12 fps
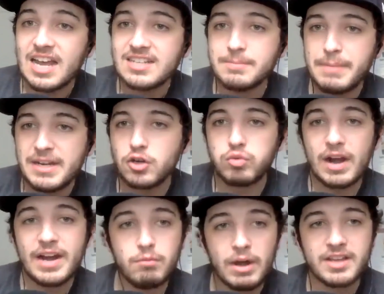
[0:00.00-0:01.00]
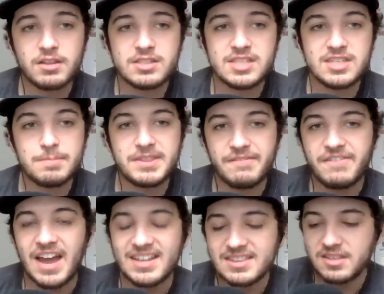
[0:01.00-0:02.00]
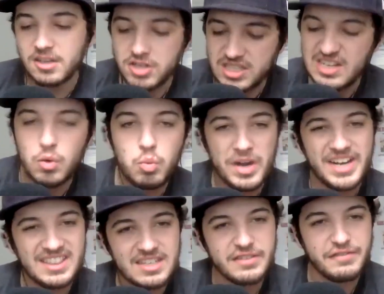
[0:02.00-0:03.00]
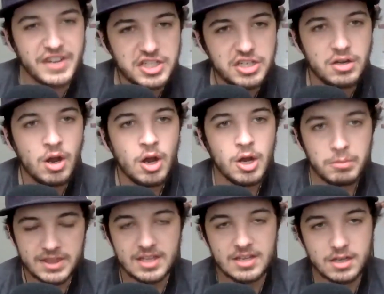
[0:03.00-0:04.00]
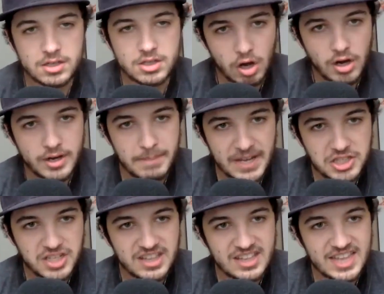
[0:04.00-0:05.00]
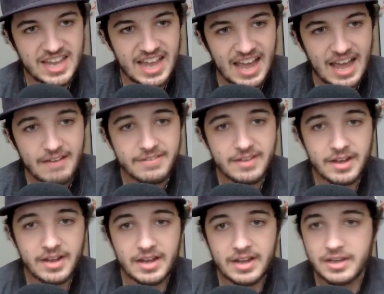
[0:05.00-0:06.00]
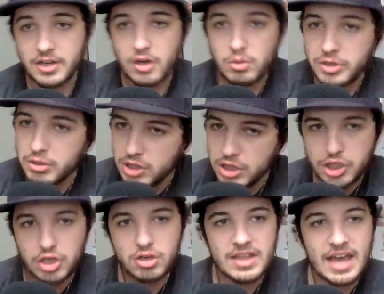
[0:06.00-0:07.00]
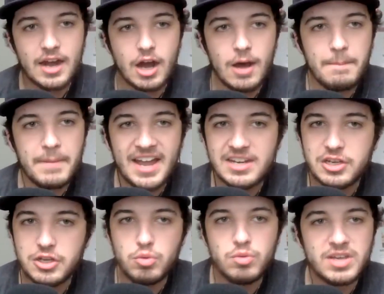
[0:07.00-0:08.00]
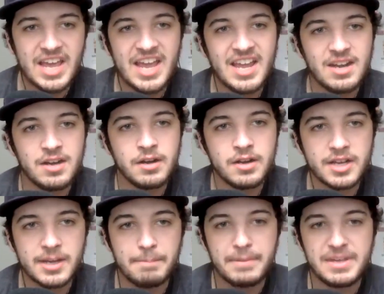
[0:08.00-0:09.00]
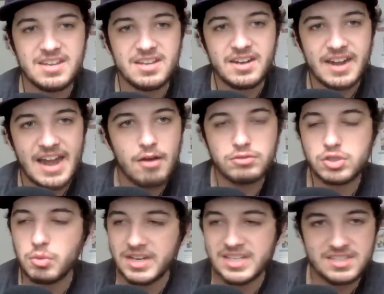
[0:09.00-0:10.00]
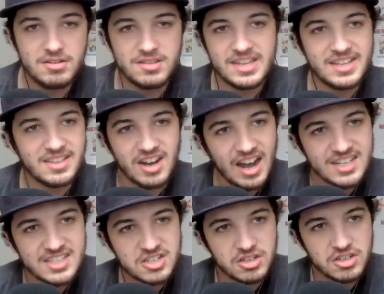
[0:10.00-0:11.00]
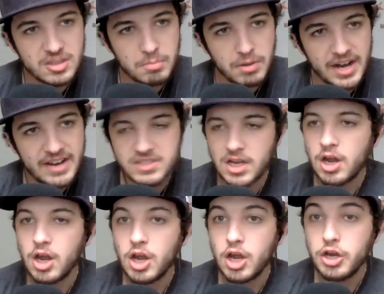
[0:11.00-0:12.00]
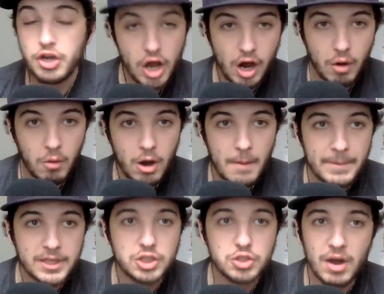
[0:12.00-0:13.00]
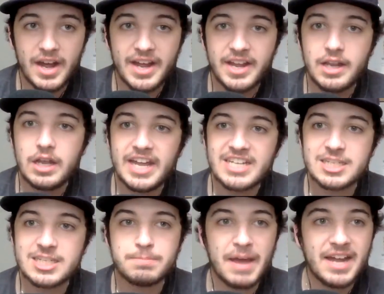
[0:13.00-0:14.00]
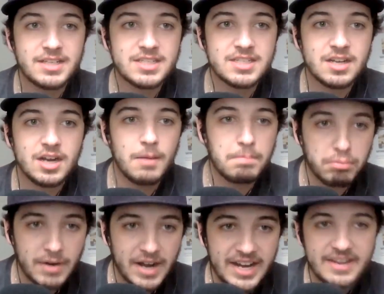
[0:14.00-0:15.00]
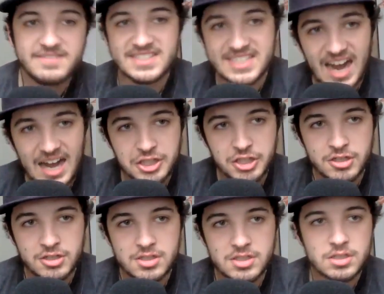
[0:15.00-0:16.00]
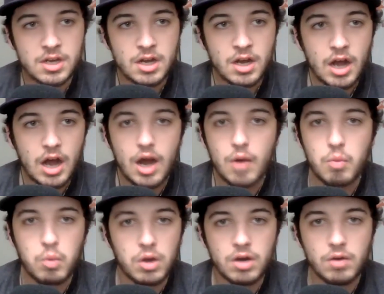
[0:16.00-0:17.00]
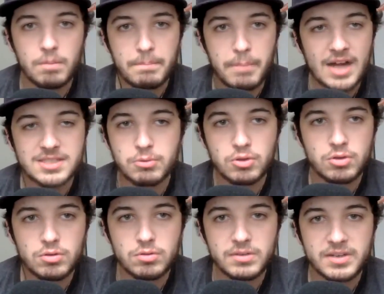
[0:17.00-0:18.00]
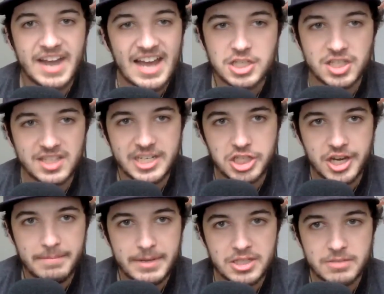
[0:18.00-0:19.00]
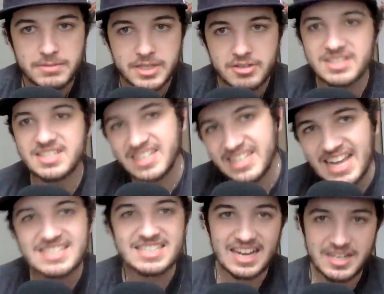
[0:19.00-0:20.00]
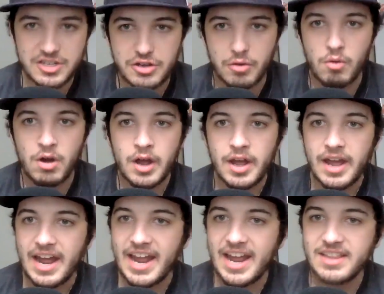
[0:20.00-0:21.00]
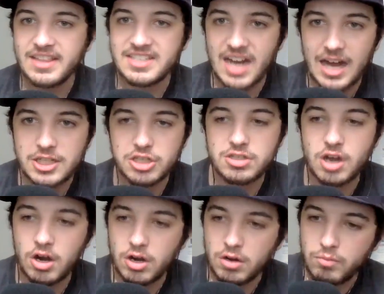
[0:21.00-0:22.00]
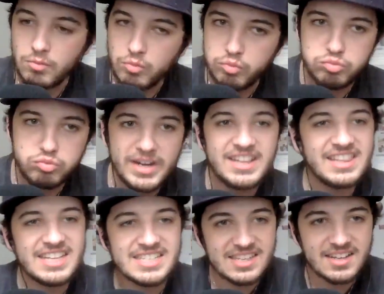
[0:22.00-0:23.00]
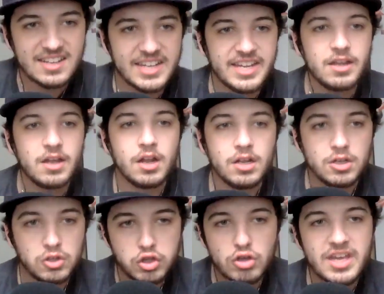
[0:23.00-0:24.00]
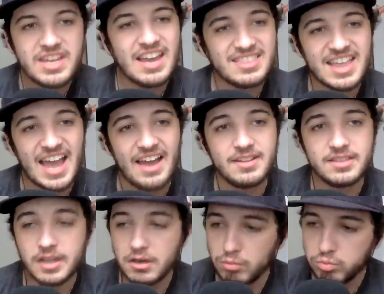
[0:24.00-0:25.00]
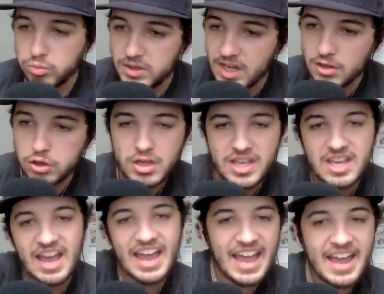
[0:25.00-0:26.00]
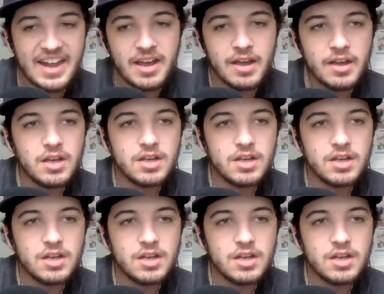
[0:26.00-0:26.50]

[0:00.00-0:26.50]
hasn't been a great regular season, but the fact that they're still winning the division with the starting pitching that they have, you know, you just sure that up and you can compete. Now, do I still think they're not as good as the Braves? No. But do I expect a Braves, Dodgers, uh, we're possible National League Championship Series? Yes, I do. And the Dodgers are realistically looking at that. They're they're looking ahead